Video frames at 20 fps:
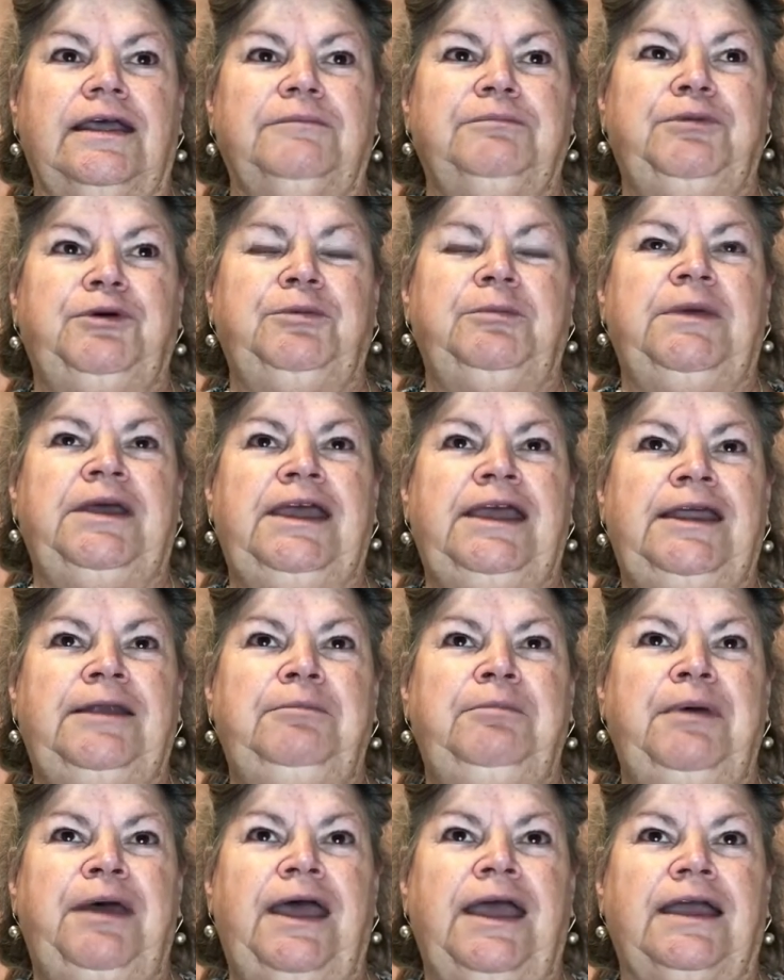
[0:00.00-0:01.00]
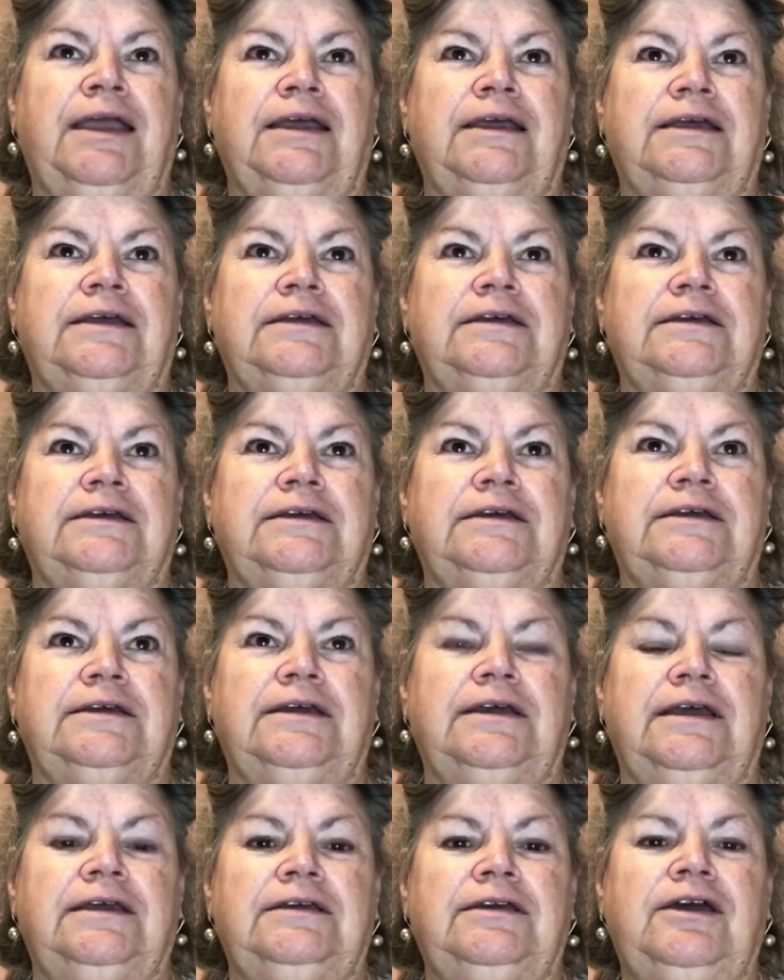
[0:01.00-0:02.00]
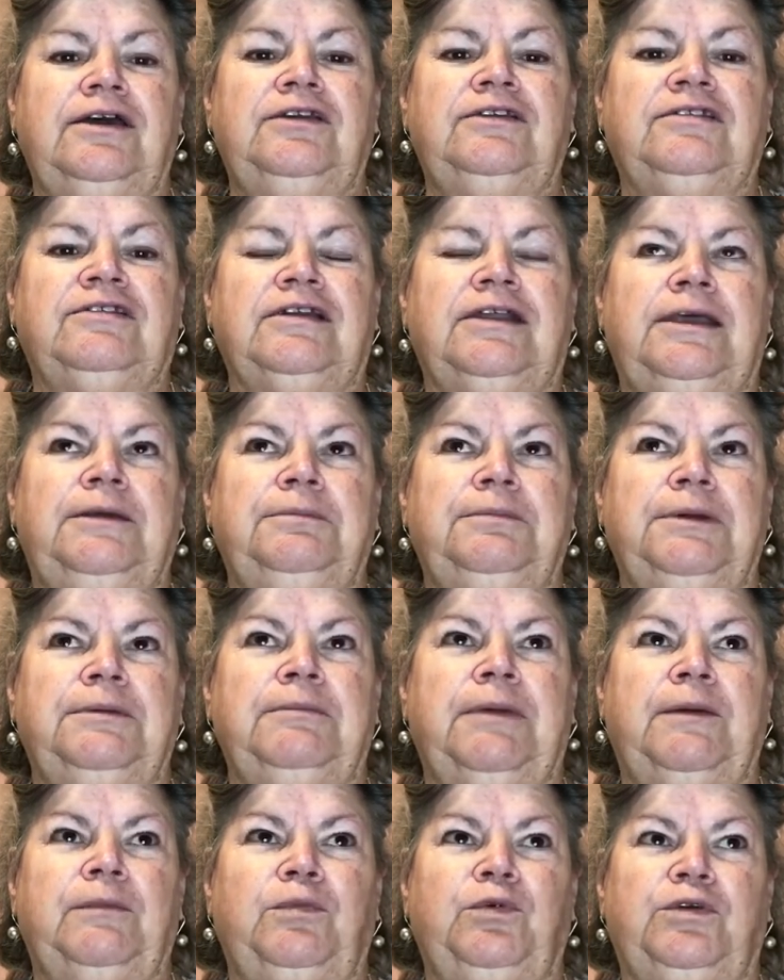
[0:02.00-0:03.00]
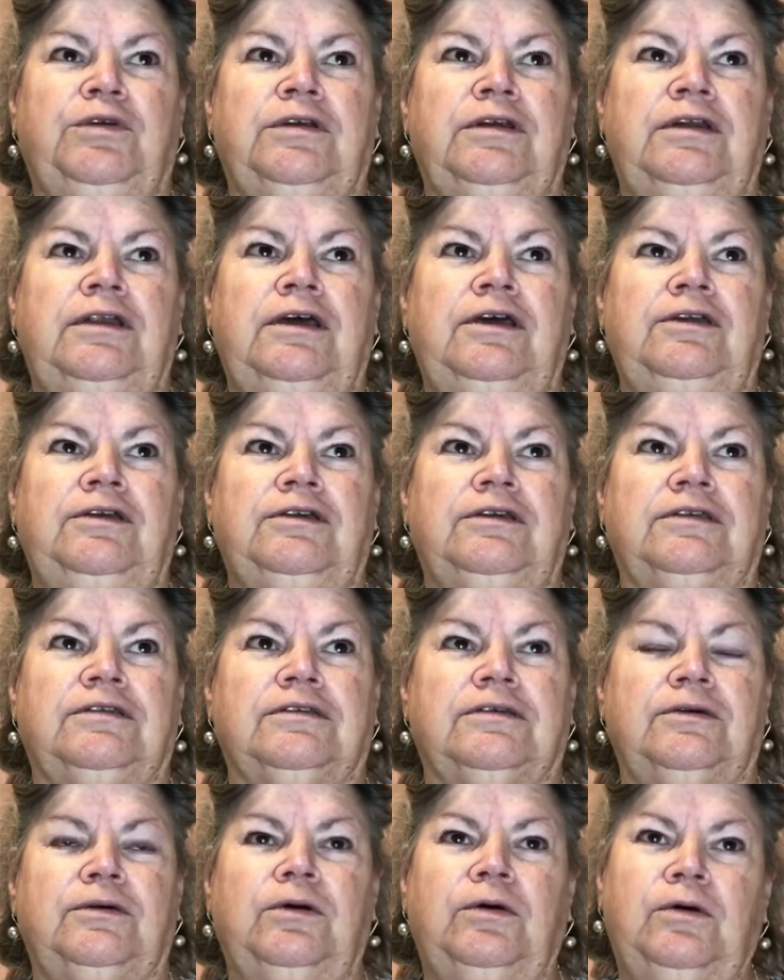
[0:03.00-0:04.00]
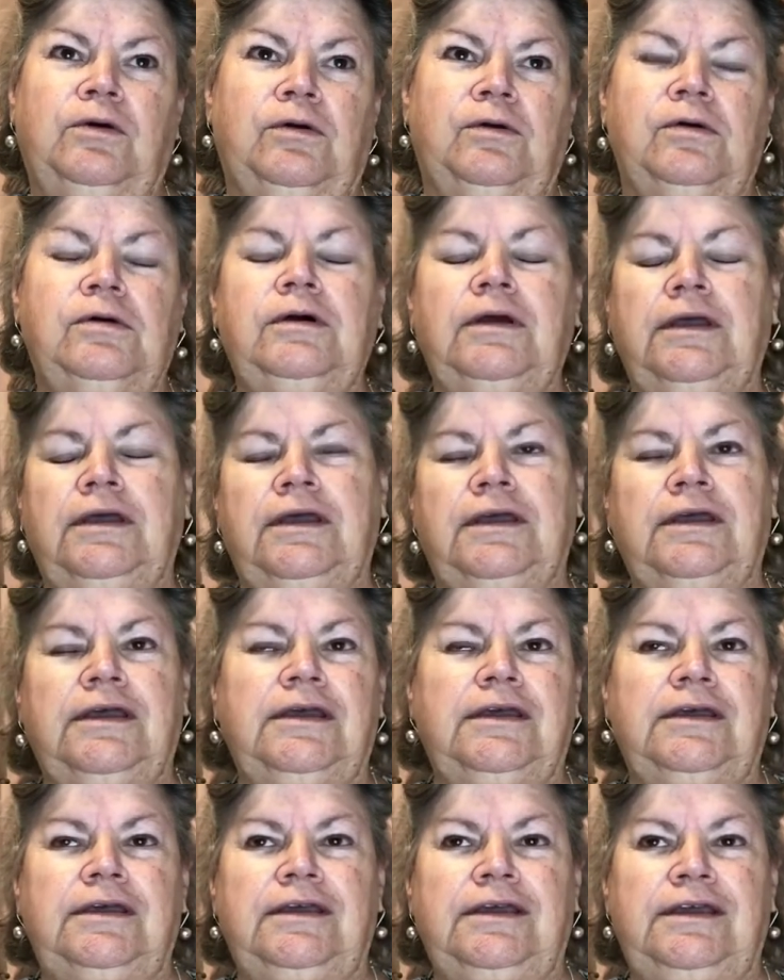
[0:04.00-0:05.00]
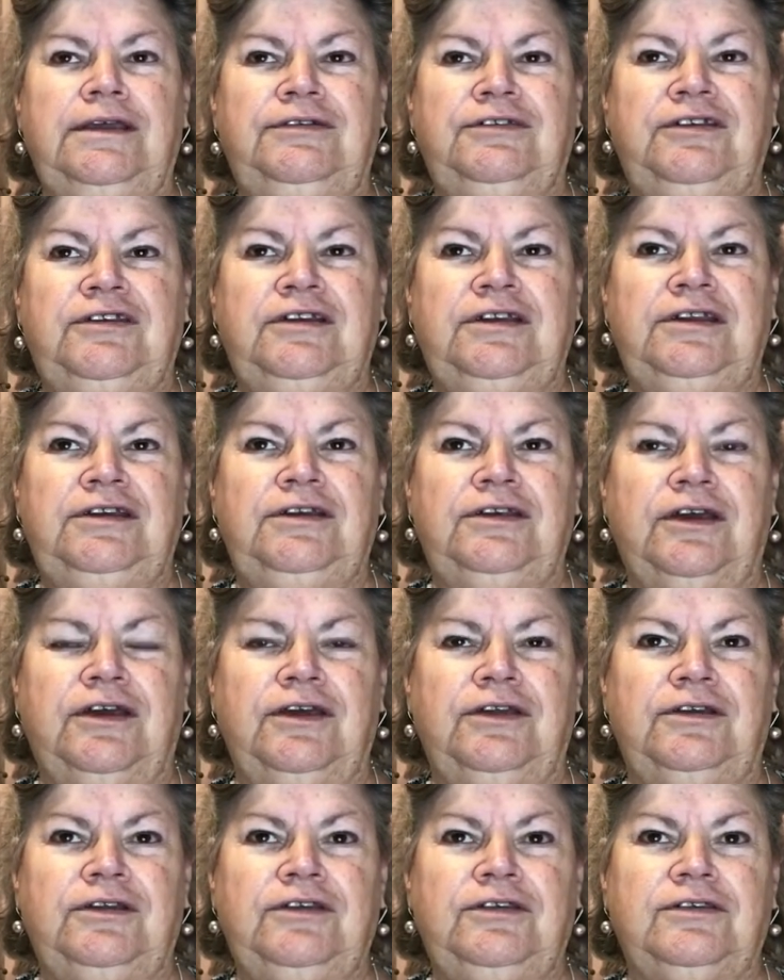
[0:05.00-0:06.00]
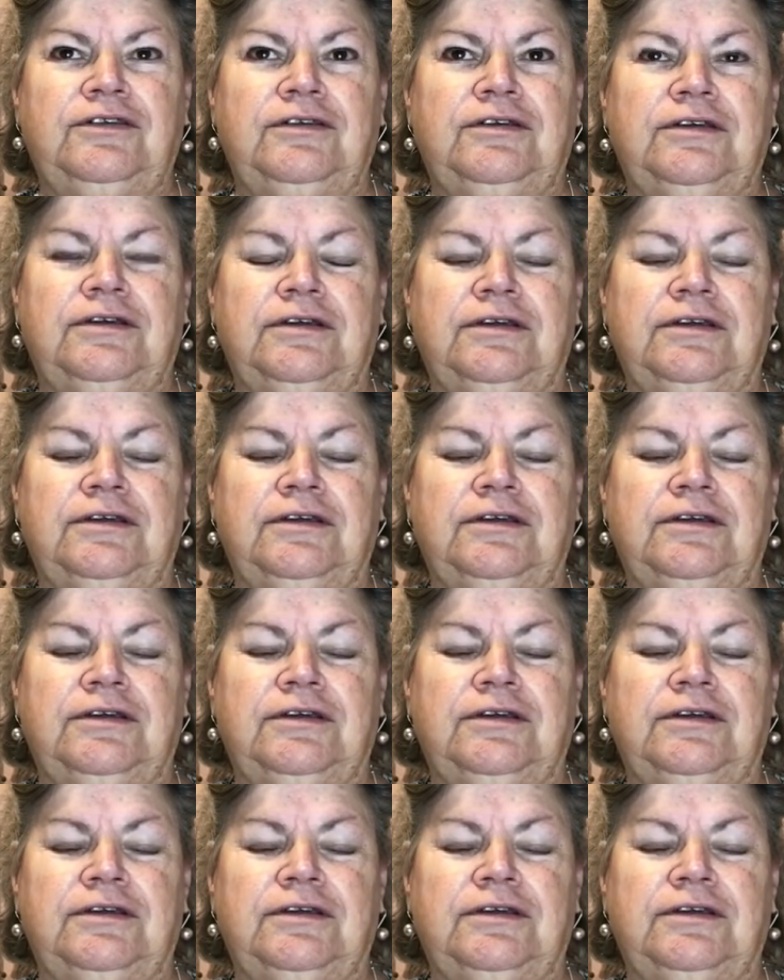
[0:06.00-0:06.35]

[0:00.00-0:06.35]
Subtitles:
put my head back, go to sleep and Mum wouldn't notice. Or if she did notice,